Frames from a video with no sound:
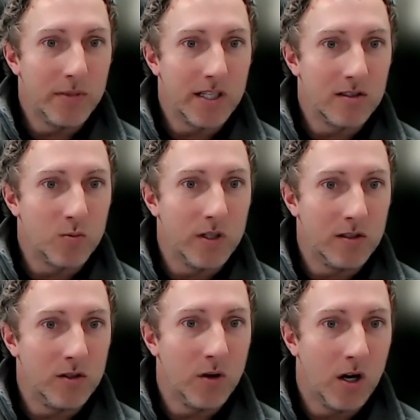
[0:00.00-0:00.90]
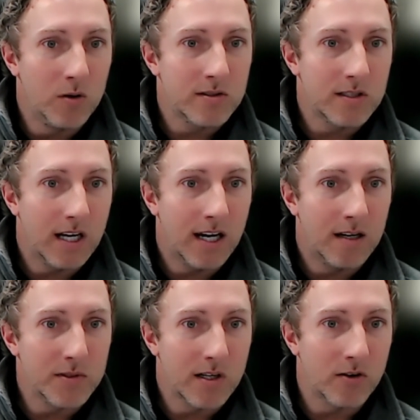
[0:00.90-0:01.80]
because we do host
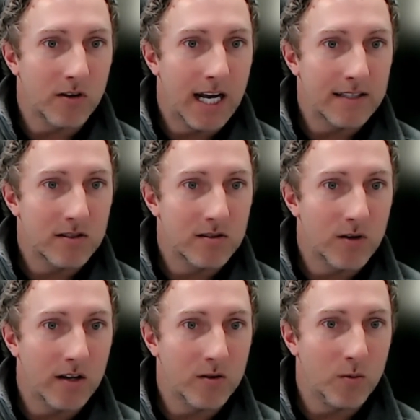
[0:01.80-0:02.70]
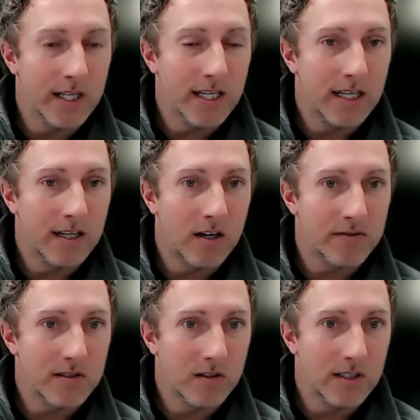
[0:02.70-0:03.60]
several classes throughout the week in our
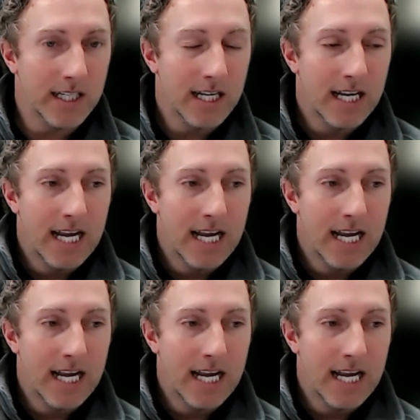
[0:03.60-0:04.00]
facility.